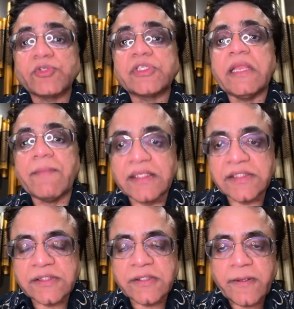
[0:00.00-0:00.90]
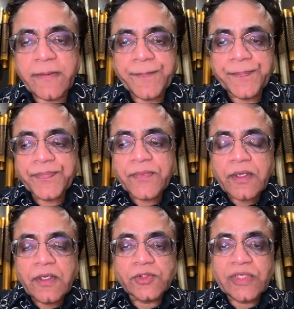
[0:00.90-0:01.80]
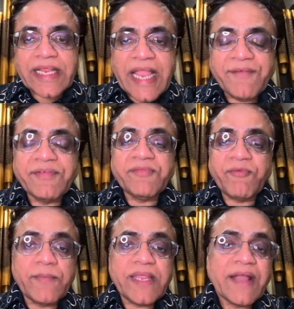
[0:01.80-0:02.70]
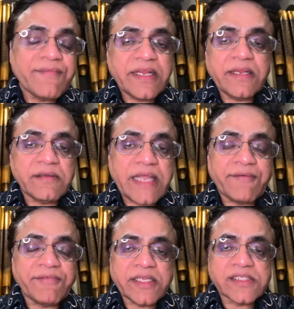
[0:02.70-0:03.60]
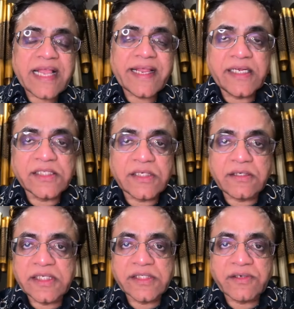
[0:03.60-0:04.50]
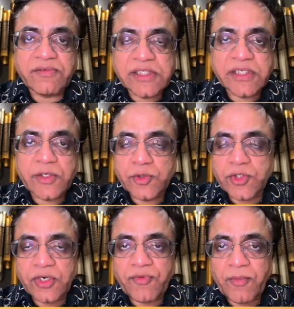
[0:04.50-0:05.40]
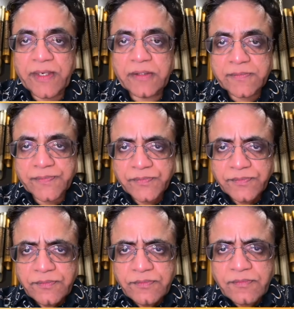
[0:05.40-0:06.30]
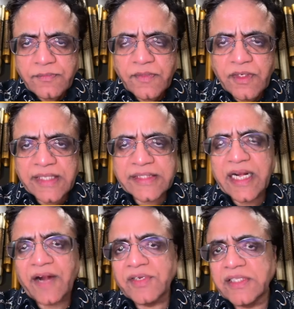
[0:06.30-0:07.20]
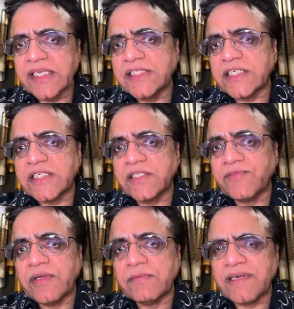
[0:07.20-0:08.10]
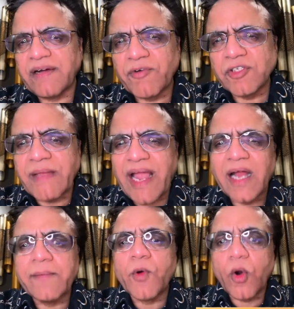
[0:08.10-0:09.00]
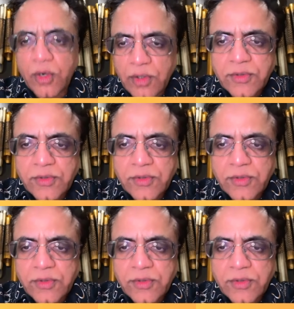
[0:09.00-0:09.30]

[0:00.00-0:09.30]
3 months. So like every second is a crucial for me. And then after they rejected the film, of course, my heart broke